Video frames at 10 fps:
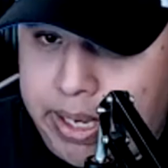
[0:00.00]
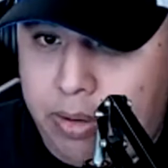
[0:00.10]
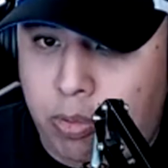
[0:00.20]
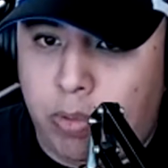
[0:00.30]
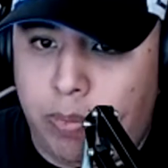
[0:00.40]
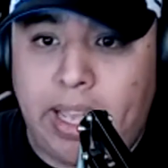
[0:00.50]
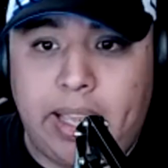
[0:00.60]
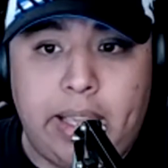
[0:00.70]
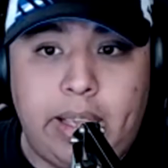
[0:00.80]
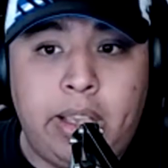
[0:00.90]
were
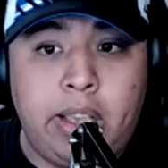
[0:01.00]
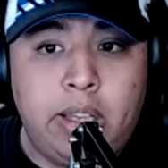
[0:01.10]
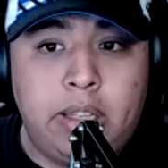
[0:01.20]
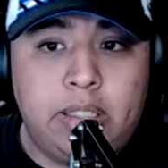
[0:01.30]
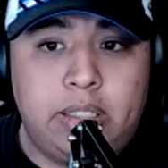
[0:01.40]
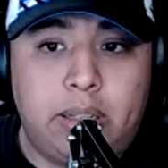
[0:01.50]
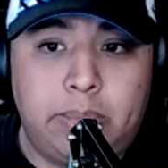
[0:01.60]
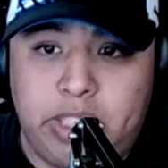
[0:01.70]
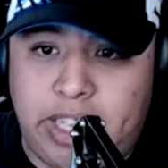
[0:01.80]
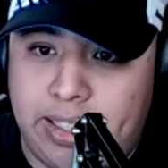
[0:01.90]
making some
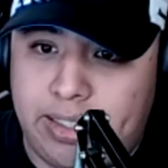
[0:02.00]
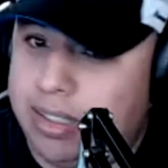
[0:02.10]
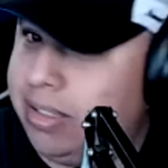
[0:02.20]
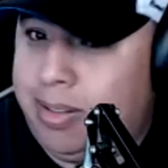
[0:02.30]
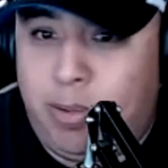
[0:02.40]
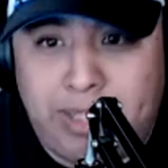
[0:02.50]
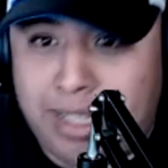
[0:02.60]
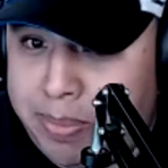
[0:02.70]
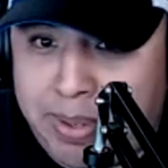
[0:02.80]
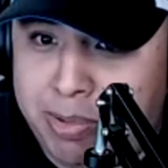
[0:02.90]
chants.
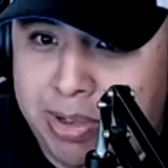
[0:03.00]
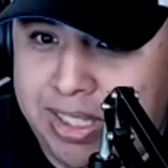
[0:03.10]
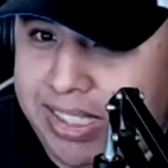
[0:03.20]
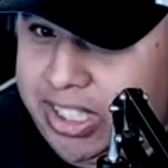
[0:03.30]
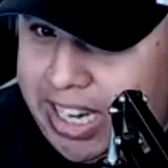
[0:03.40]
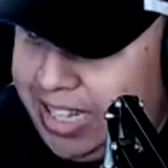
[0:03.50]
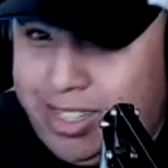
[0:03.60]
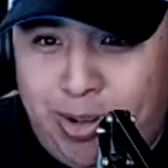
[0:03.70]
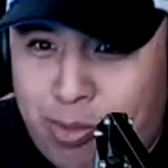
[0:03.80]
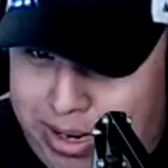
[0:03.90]
Wasn't the P words chant? Don't worry,